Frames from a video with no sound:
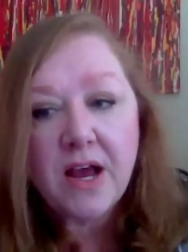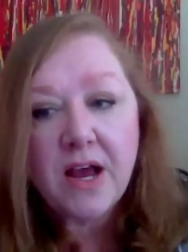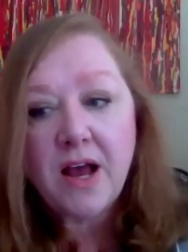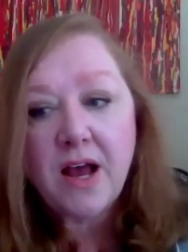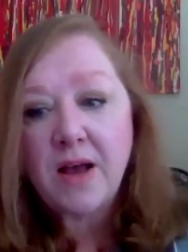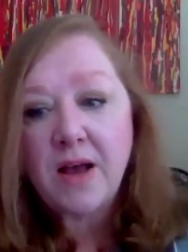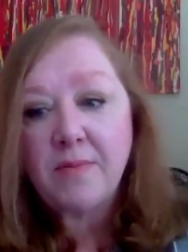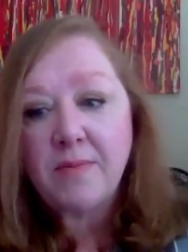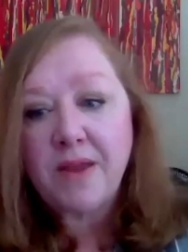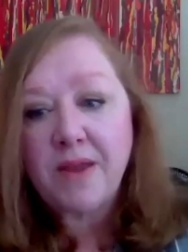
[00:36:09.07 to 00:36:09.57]

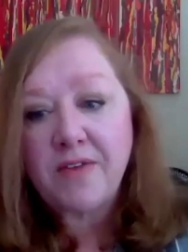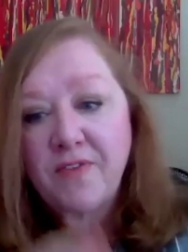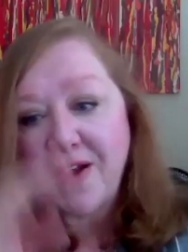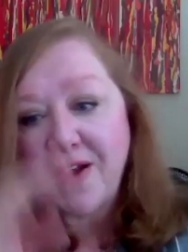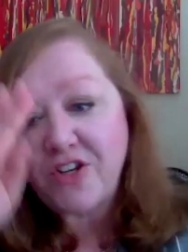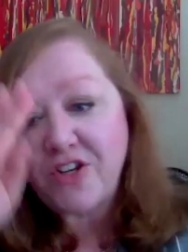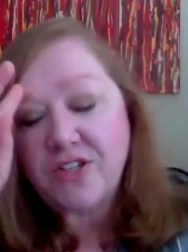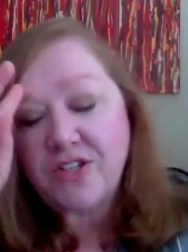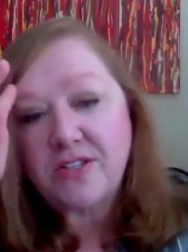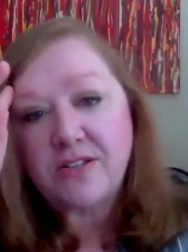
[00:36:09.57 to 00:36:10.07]
If I
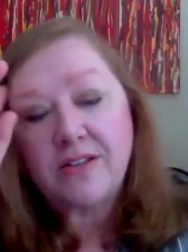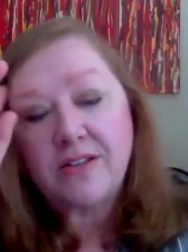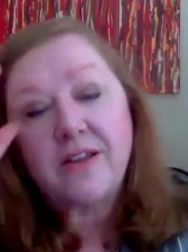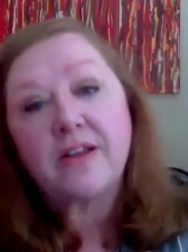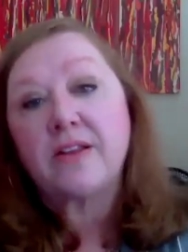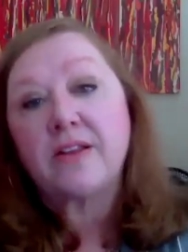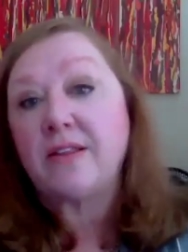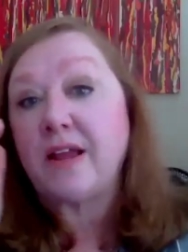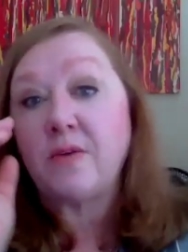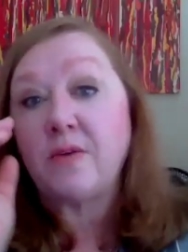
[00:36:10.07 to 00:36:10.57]
just
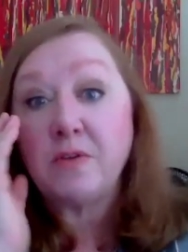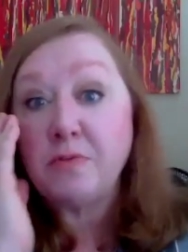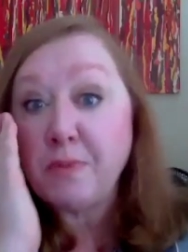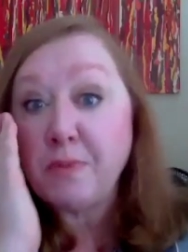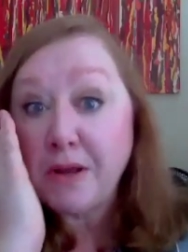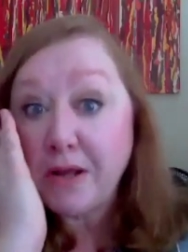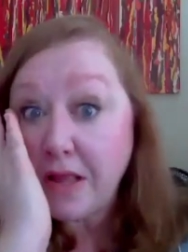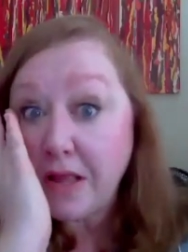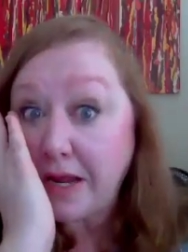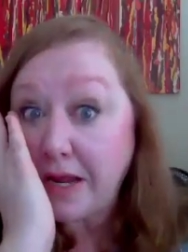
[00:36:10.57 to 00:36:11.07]
like with
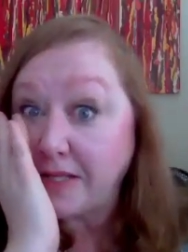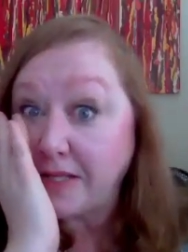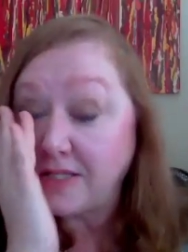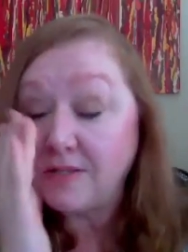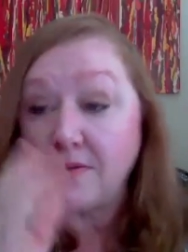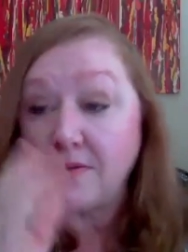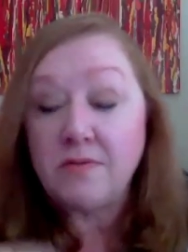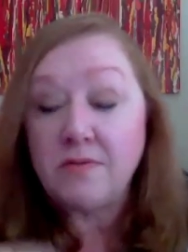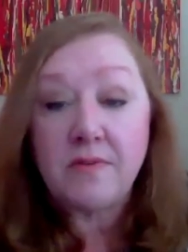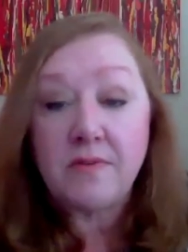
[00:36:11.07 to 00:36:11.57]
my
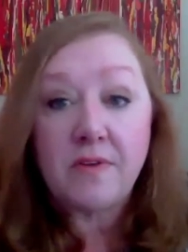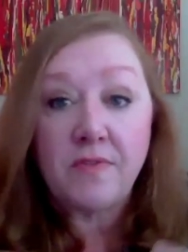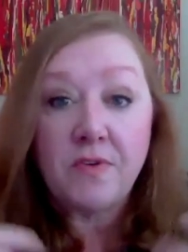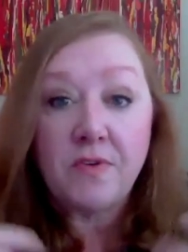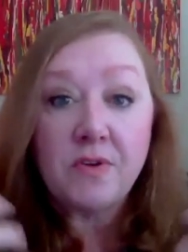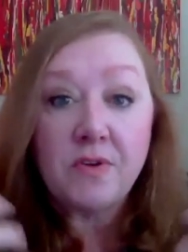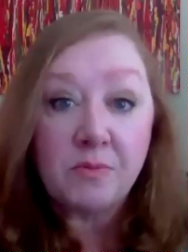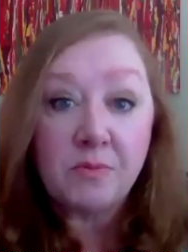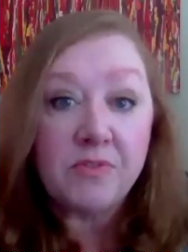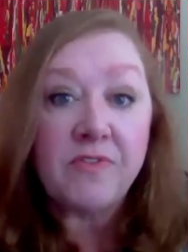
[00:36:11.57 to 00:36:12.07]
clients, if
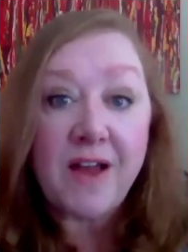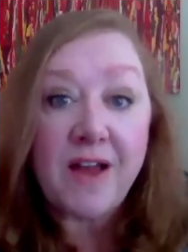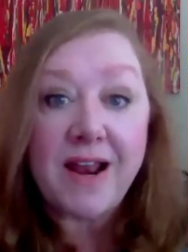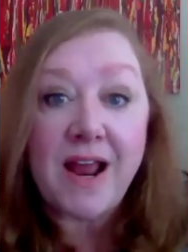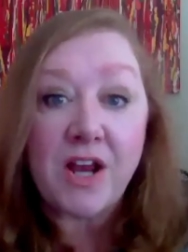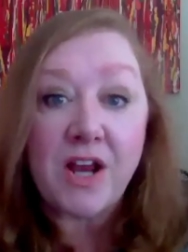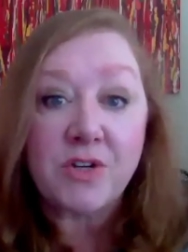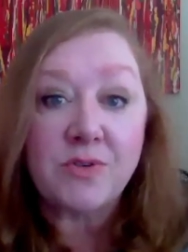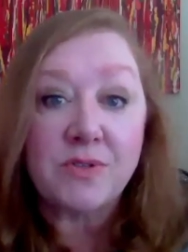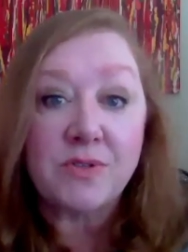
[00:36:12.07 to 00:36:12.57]
you can provide
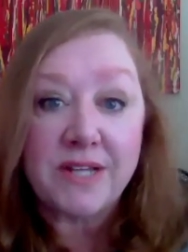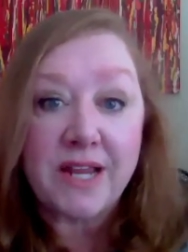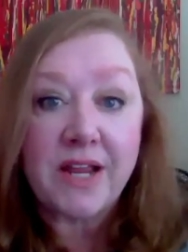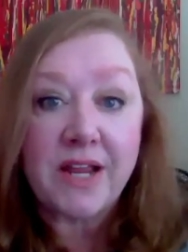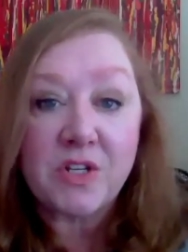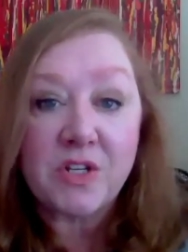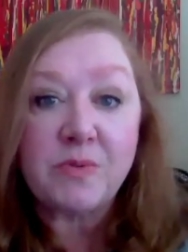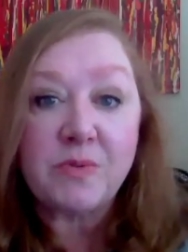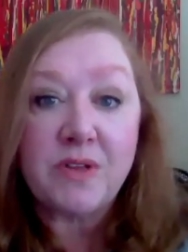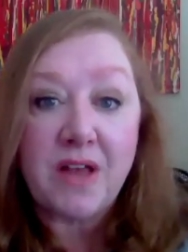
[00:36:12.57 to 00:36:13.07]
actual
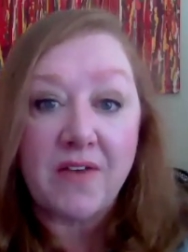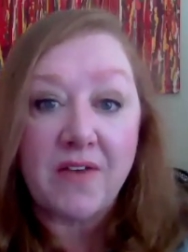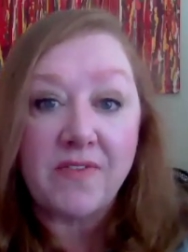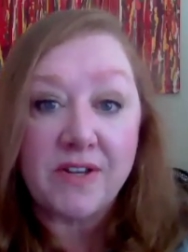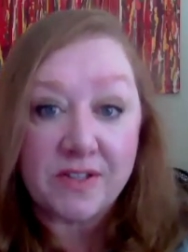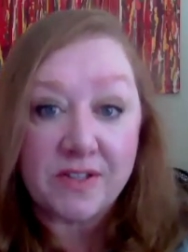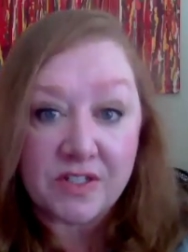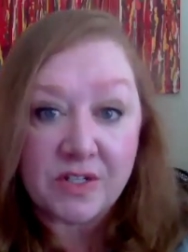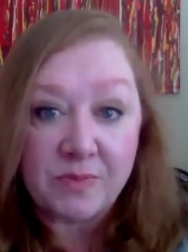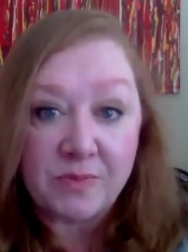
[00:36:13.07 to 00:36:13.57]
tangible
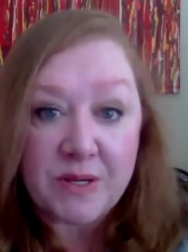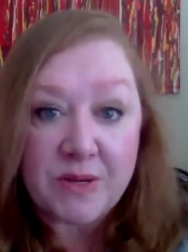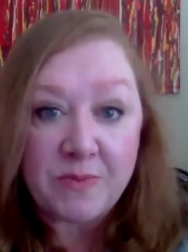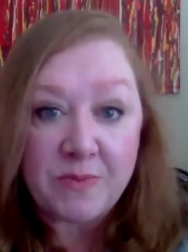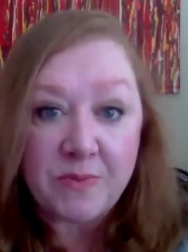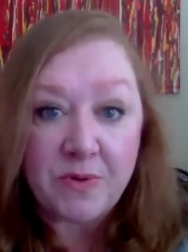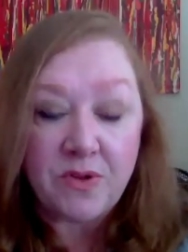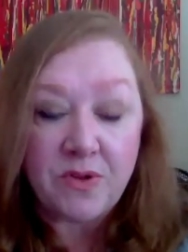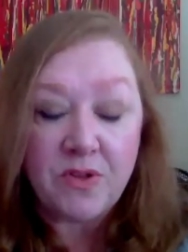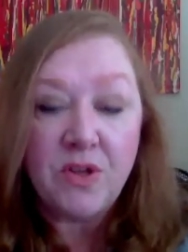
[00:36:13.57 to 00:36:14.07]
evidence to
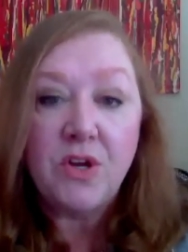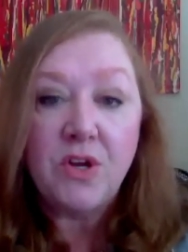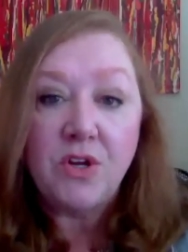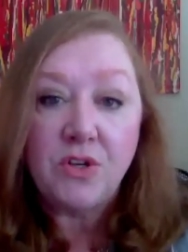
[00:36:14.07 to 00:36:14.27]
people